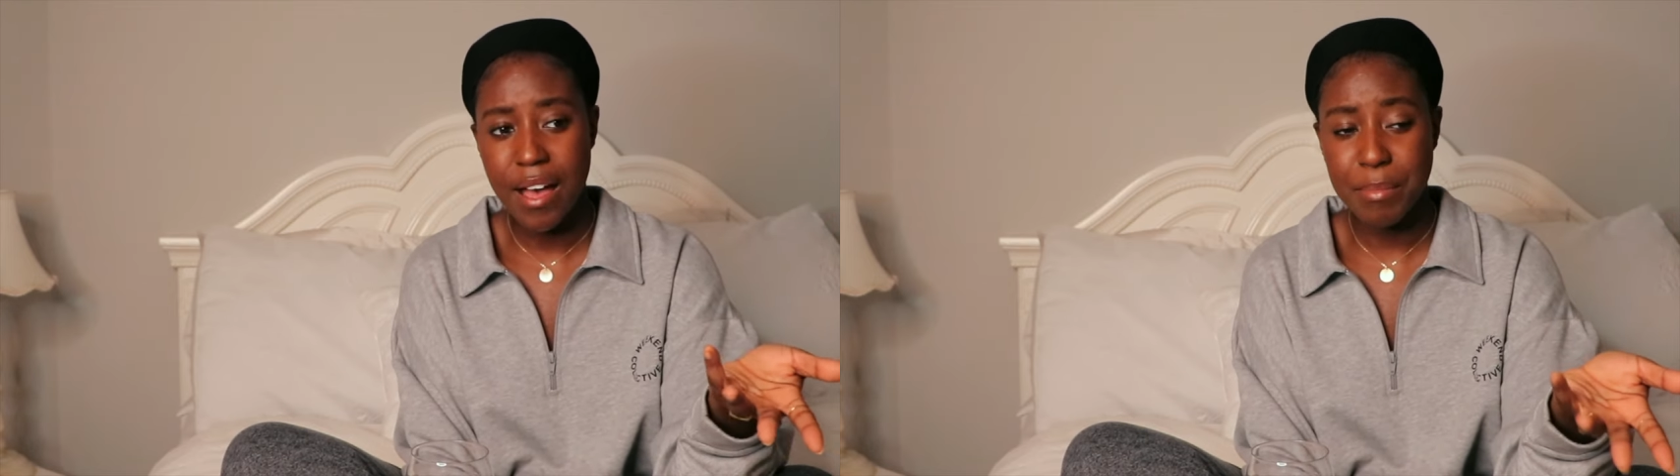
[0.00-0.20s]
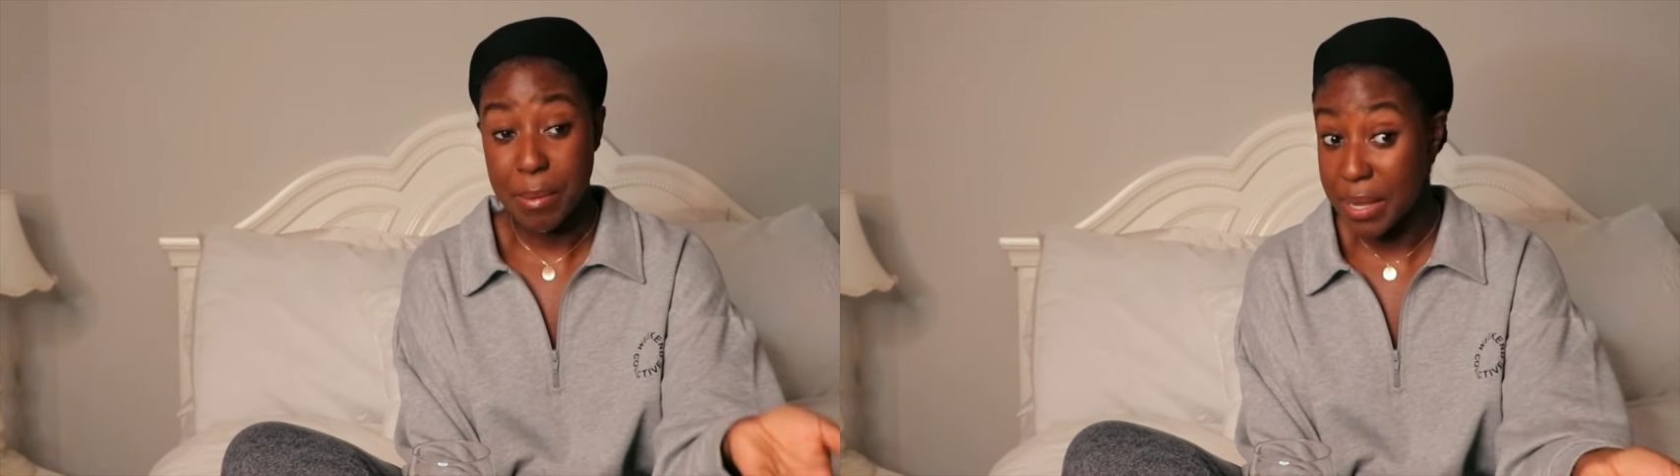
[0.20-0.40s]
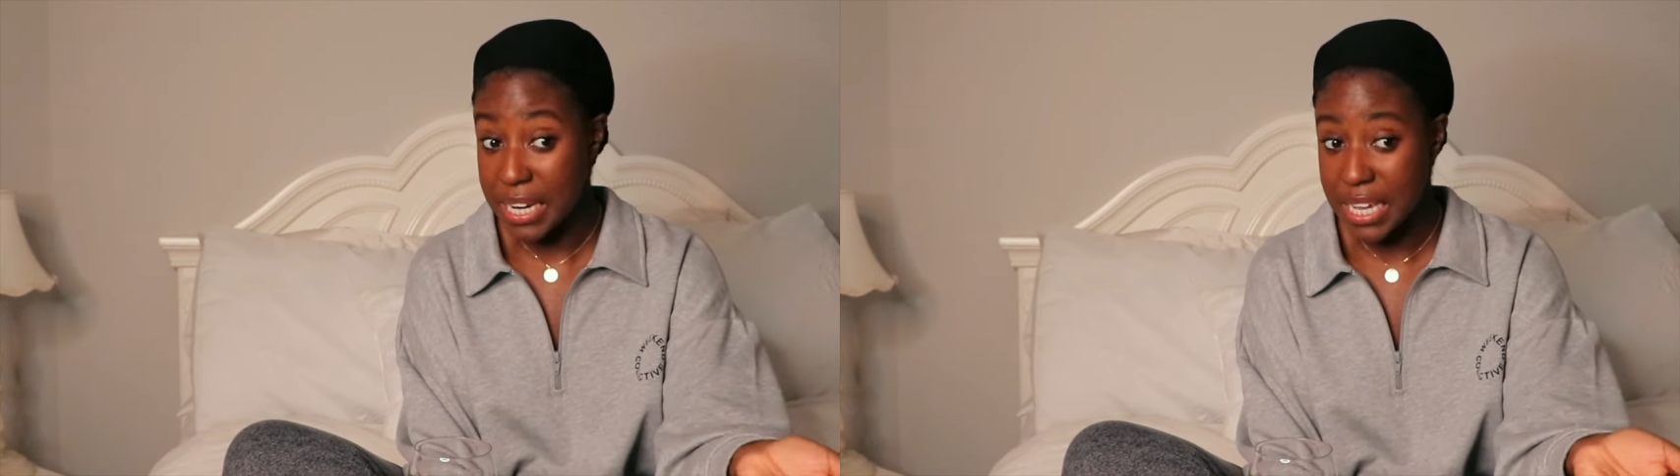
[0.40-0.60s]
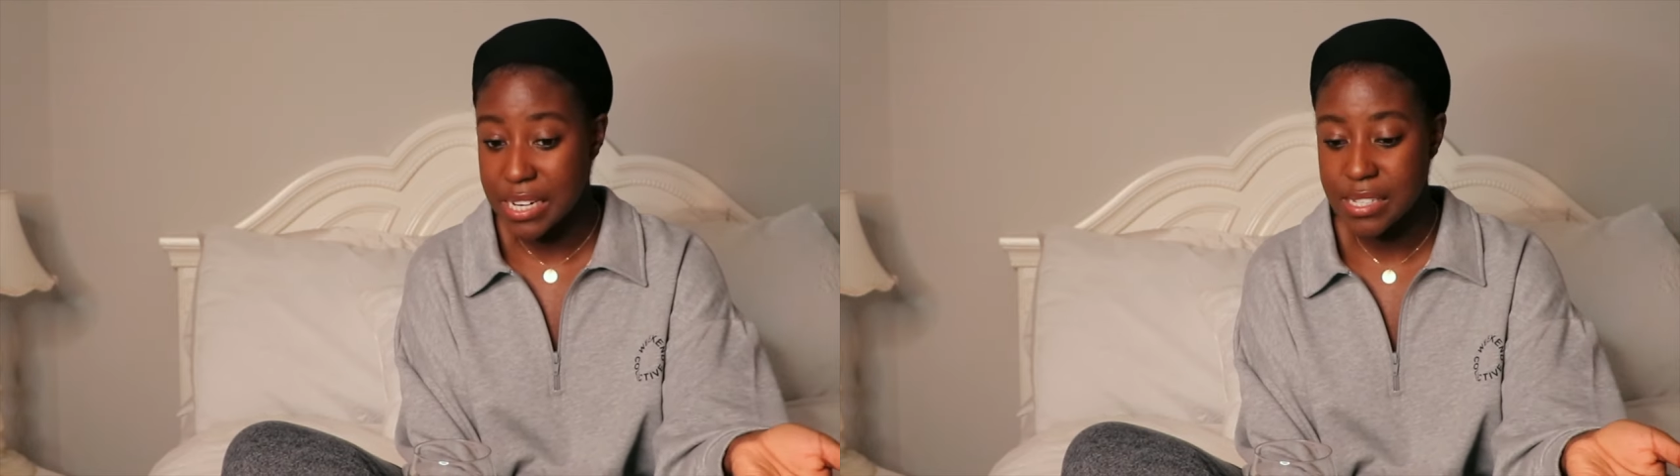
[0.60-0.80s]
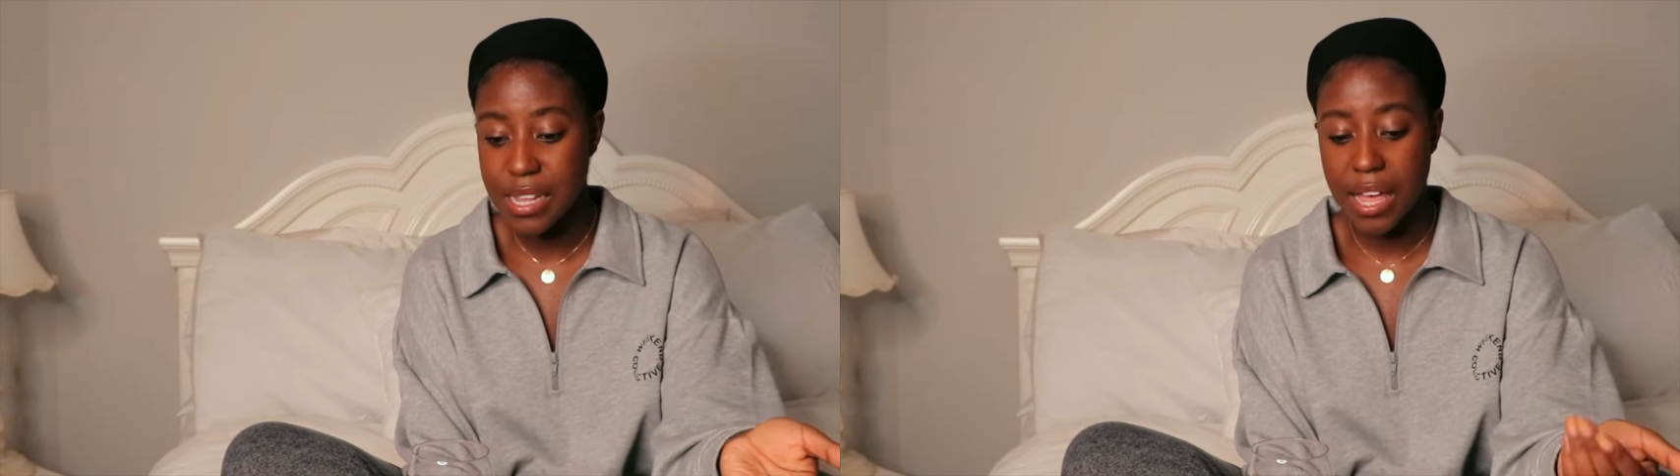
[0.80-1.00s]
my
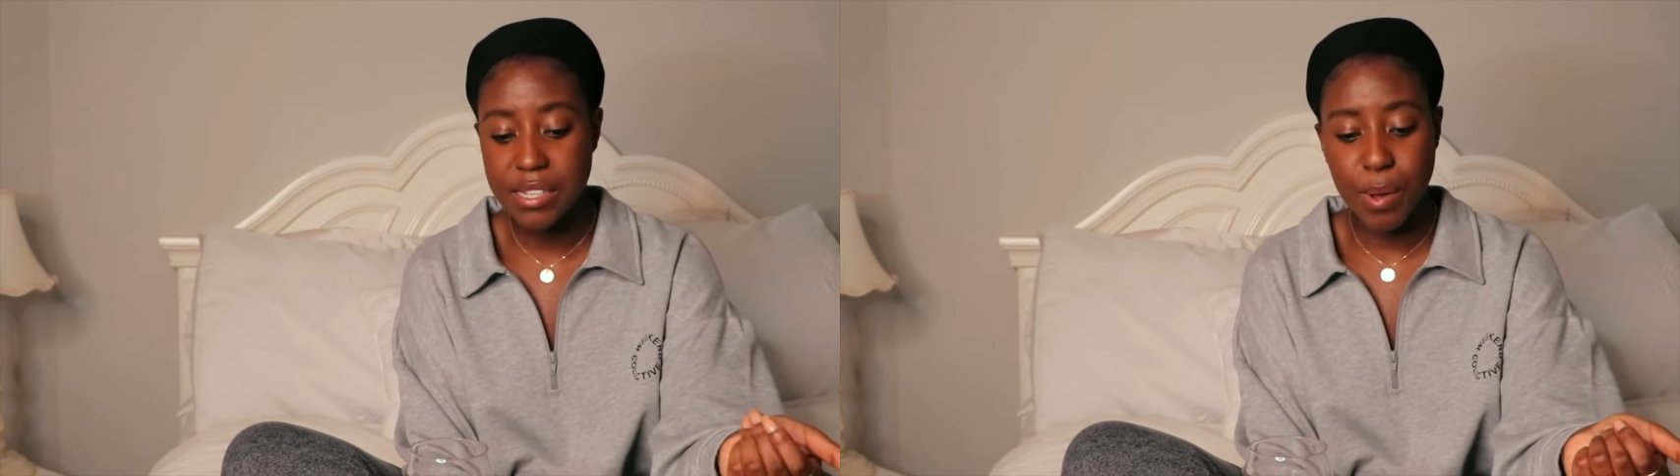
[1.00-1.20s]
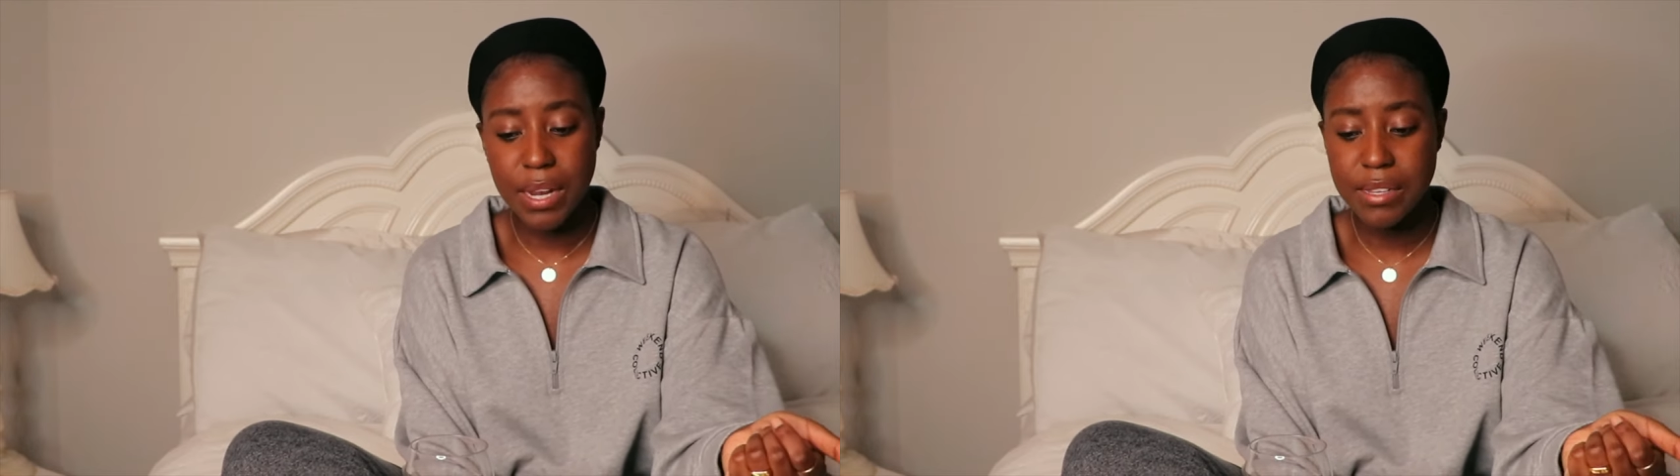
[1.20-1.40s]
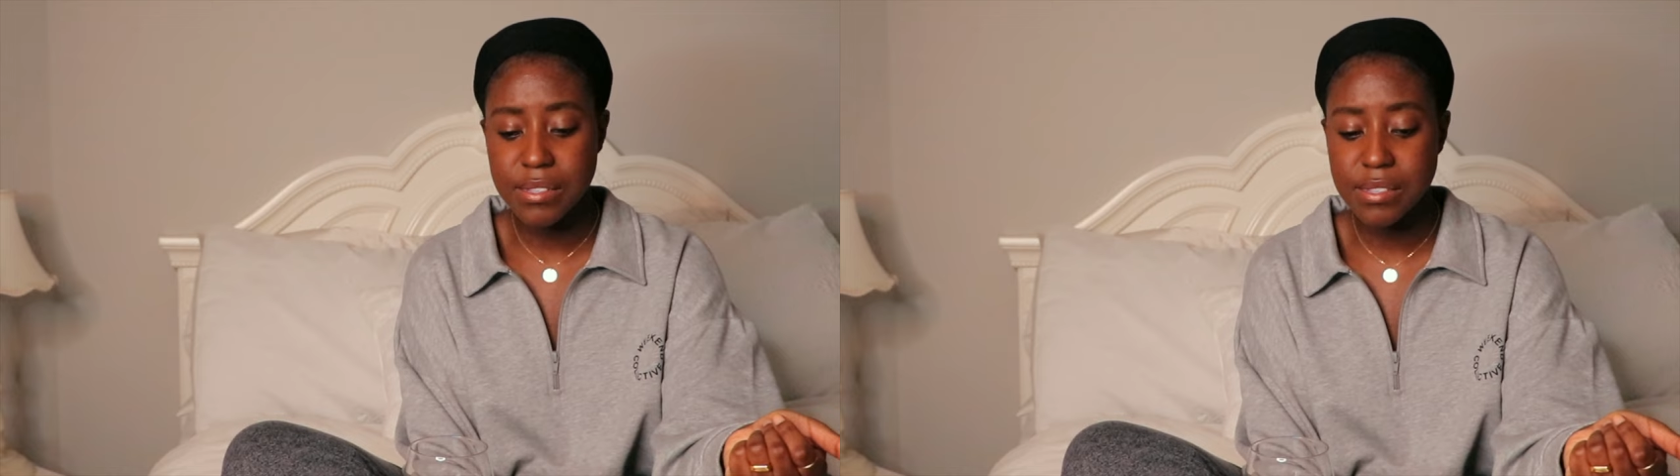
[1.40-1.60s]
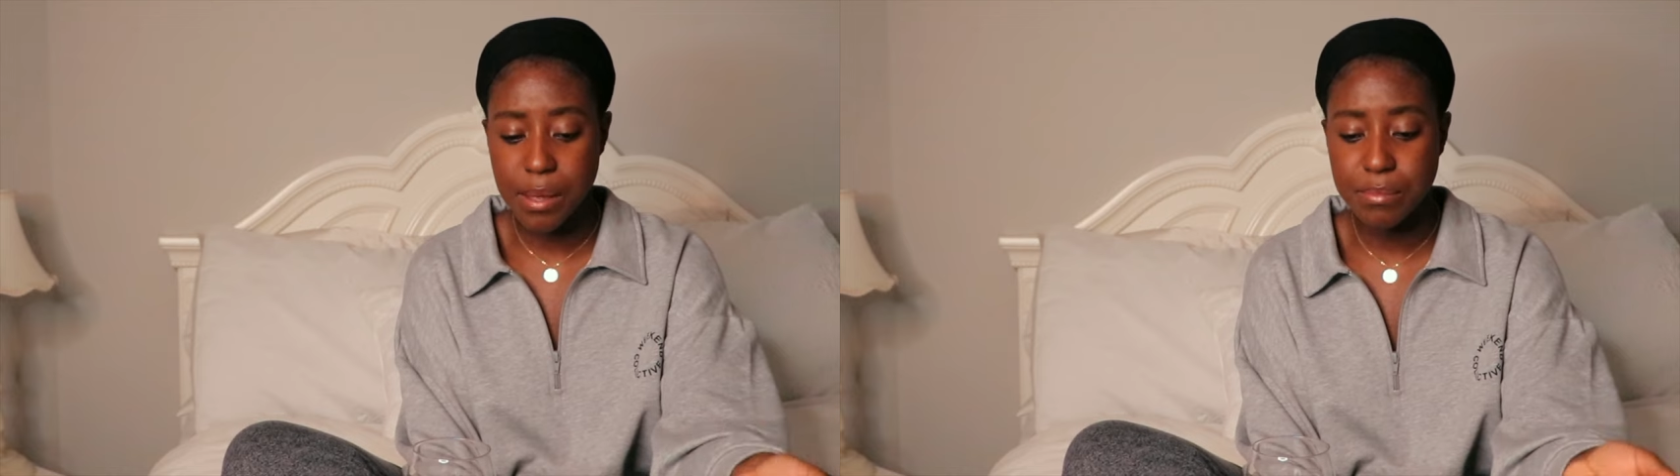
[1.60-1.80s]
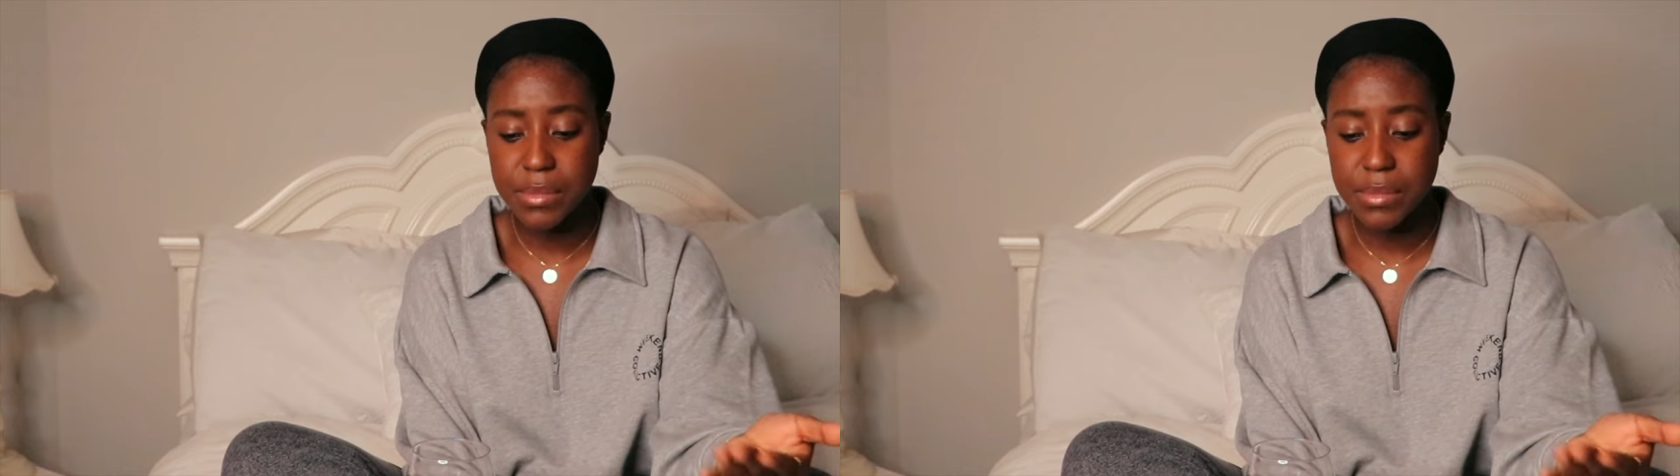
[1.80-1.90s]
opinions, as well as some